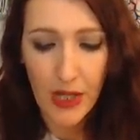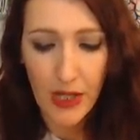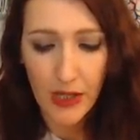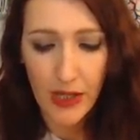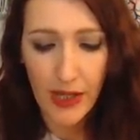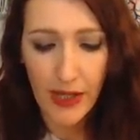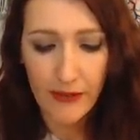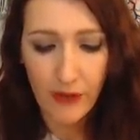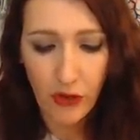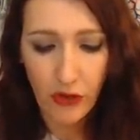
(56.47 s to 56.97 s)

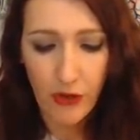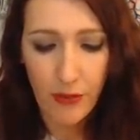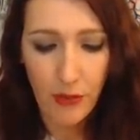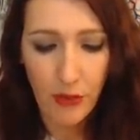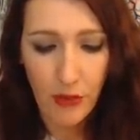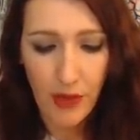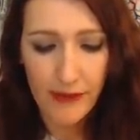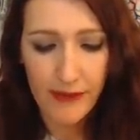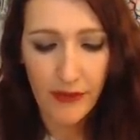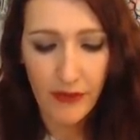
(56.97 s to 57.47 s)
Cancer,
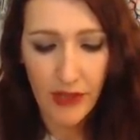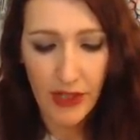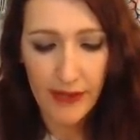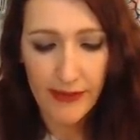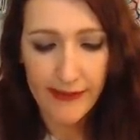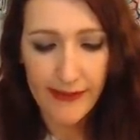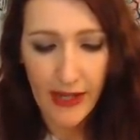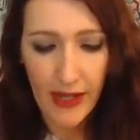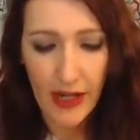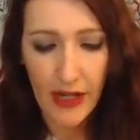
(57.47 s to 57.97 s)
Gemini, Rising,
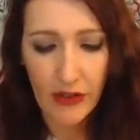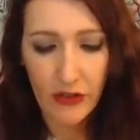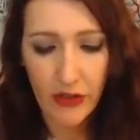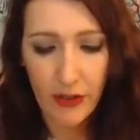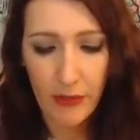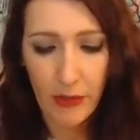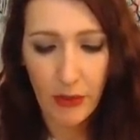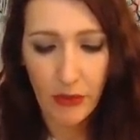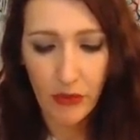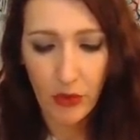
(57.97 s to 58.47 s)
Venus sign.
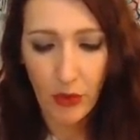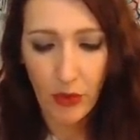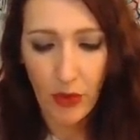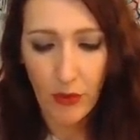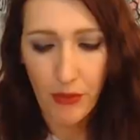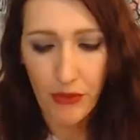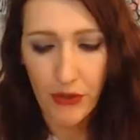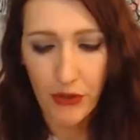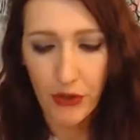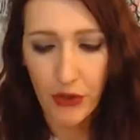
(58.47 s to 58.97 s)
Tell me what's going on
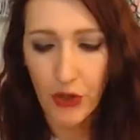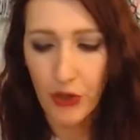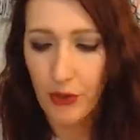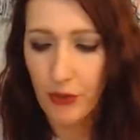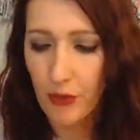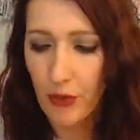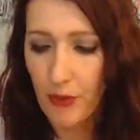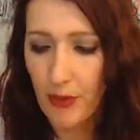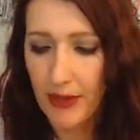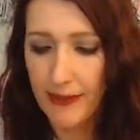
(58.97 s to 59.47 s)
with their
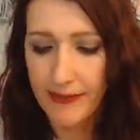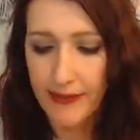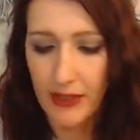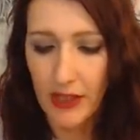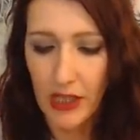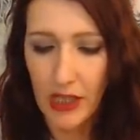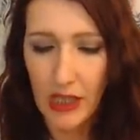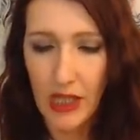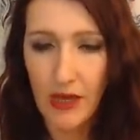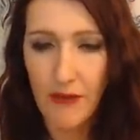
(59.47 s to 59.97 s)
current
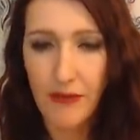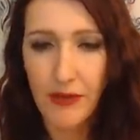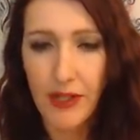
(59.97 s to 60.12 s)
romantic love